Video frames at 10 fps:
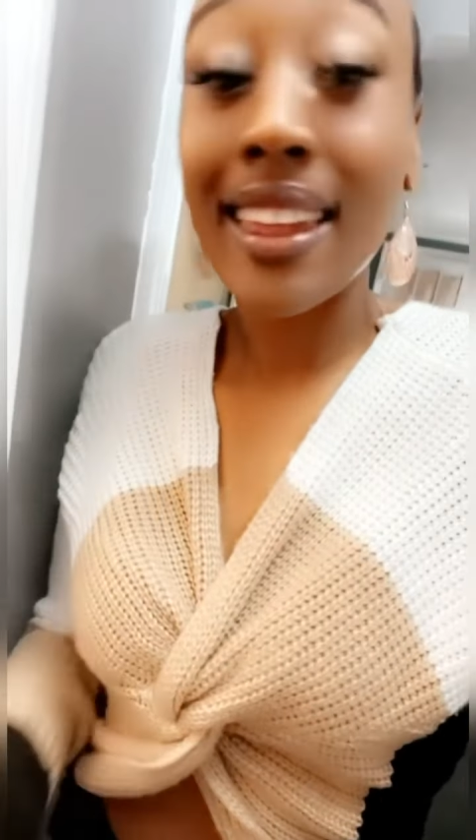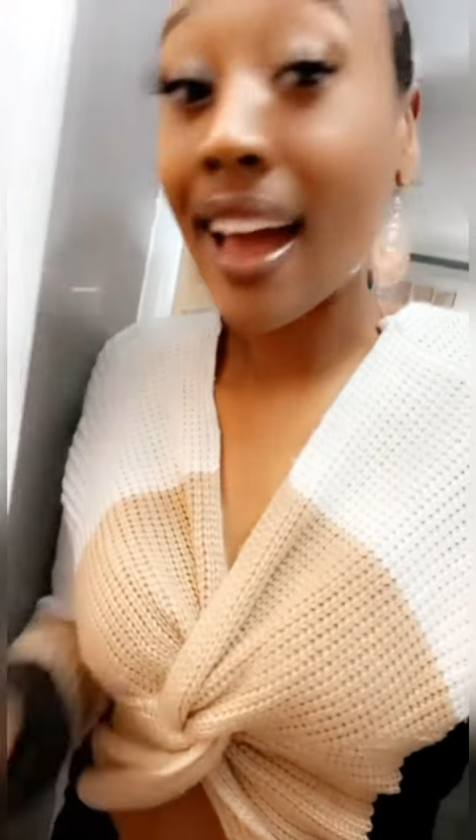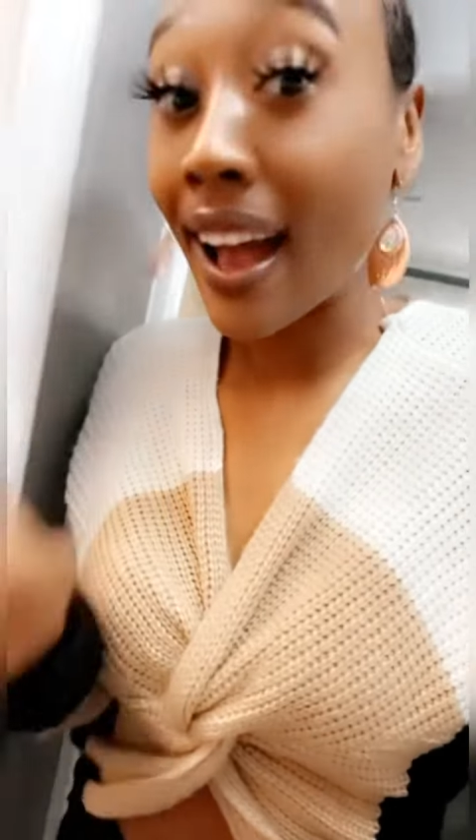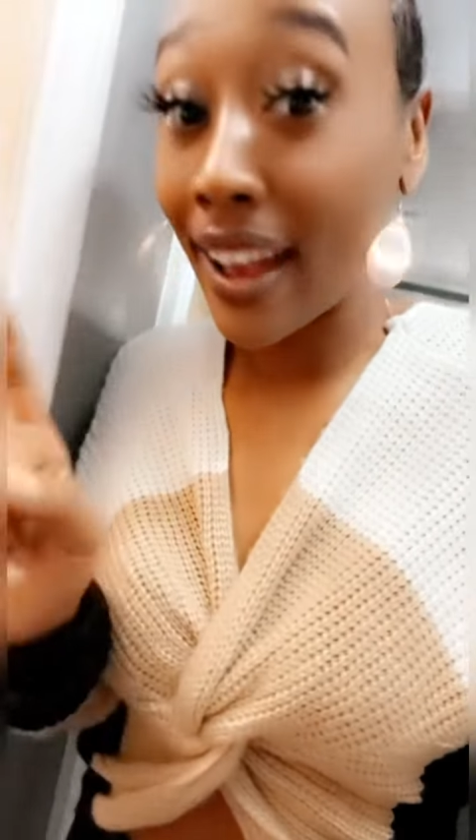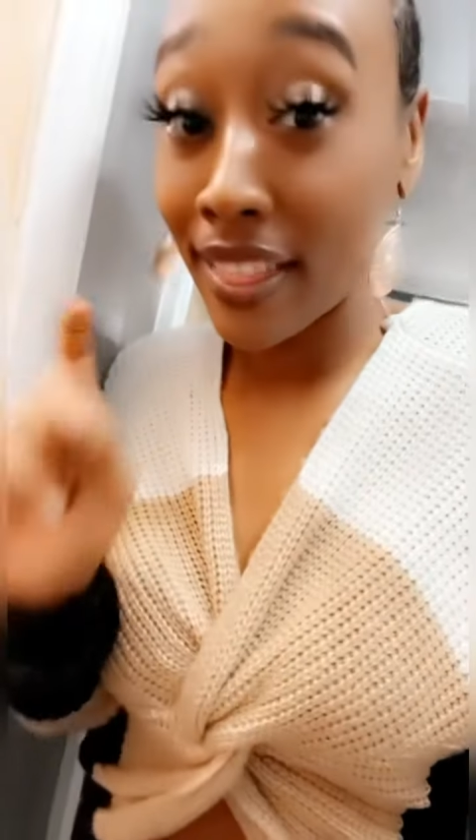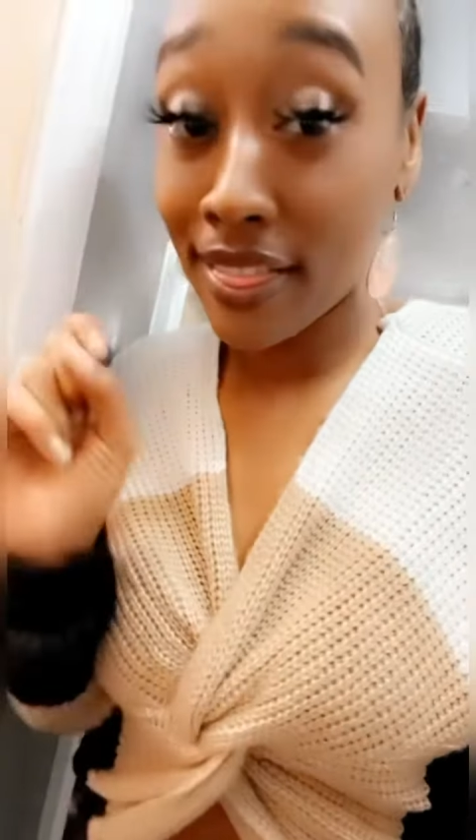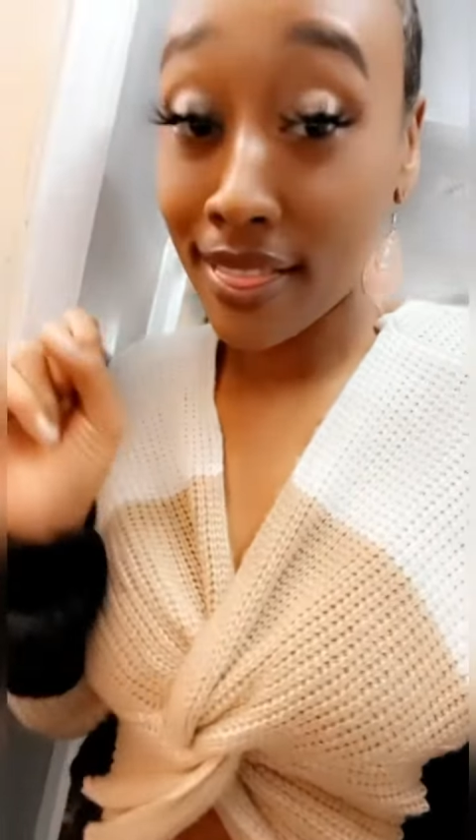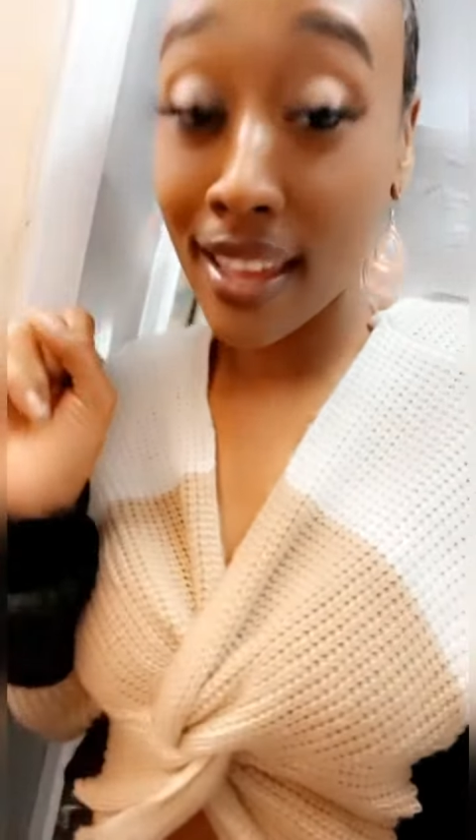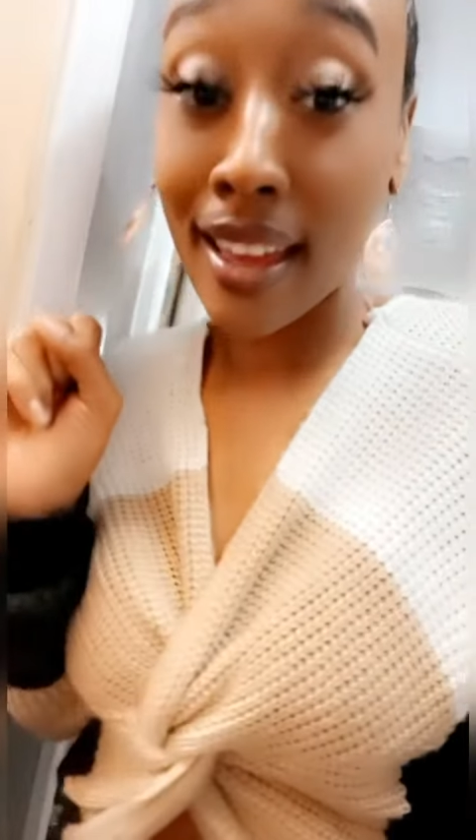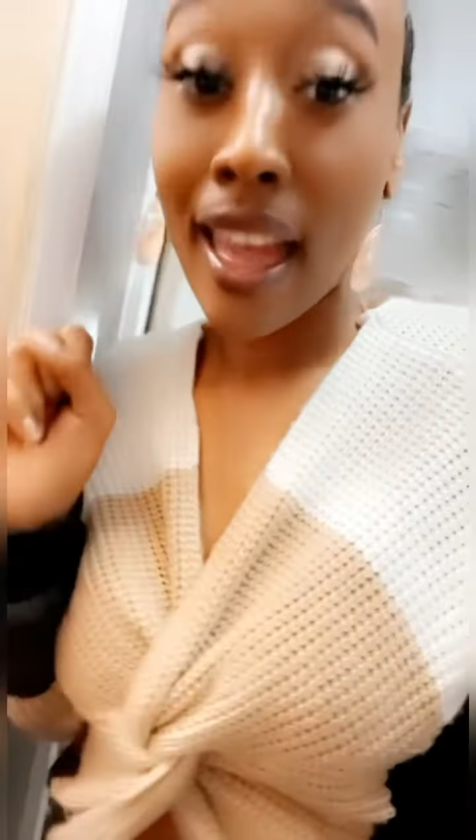and I
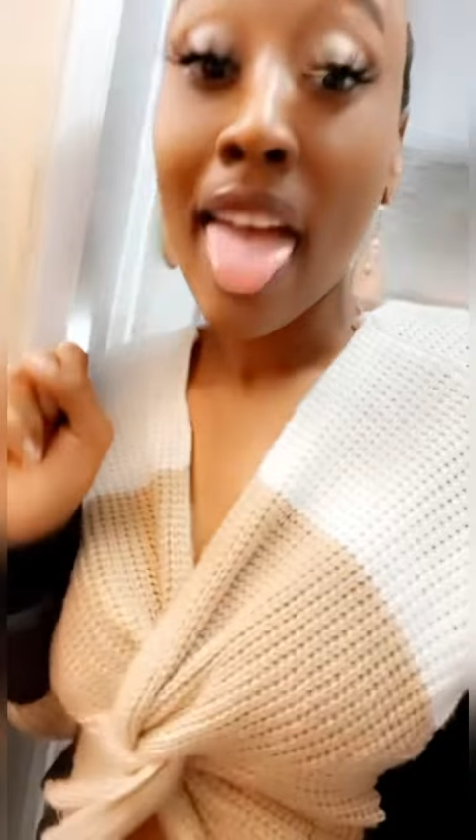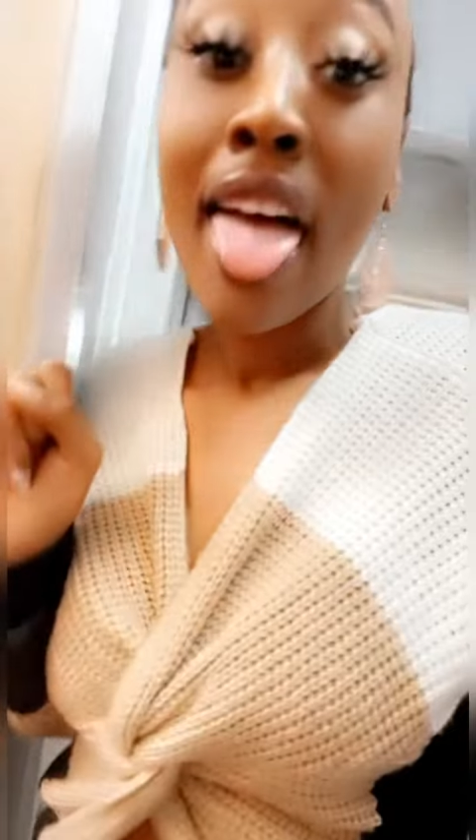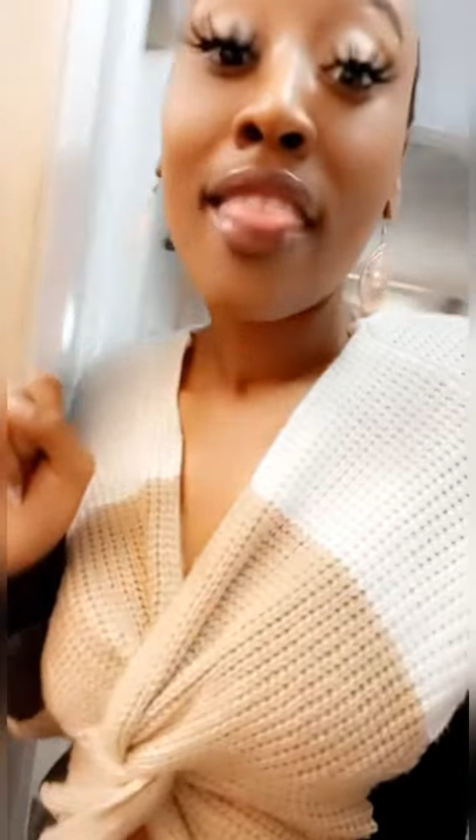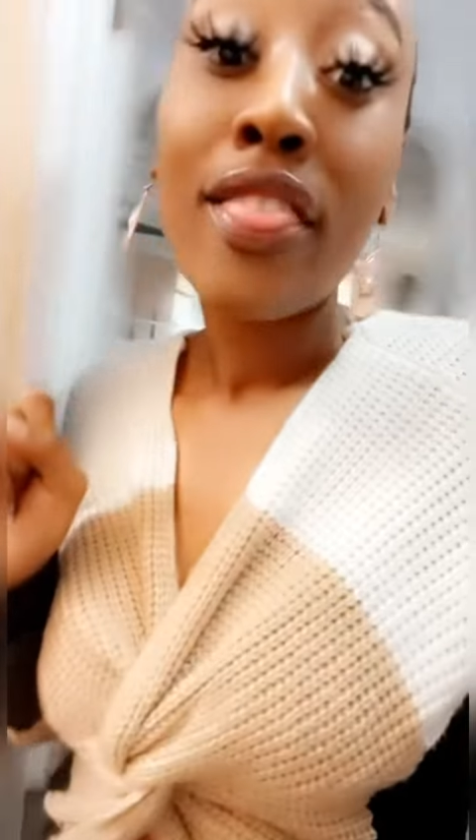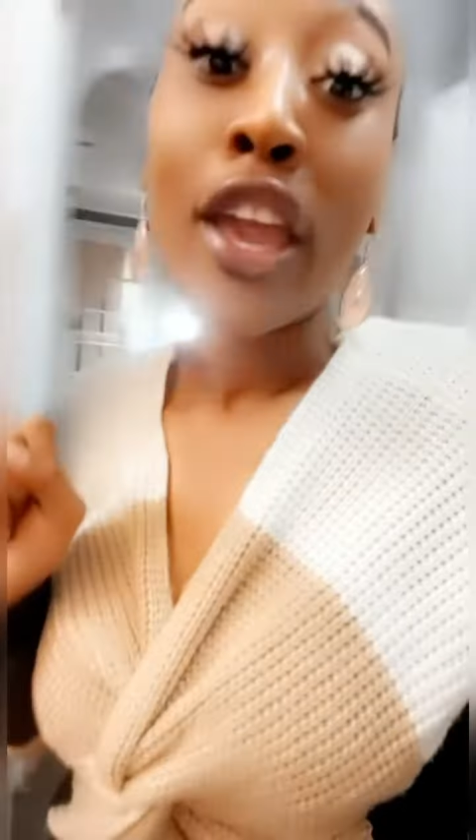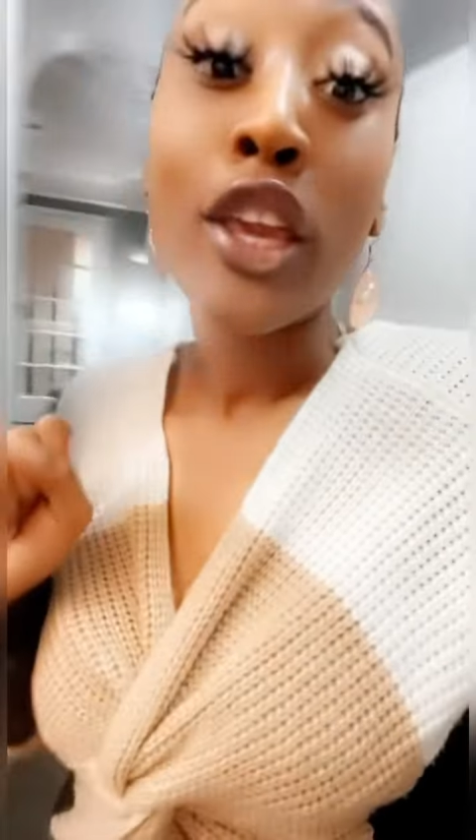think that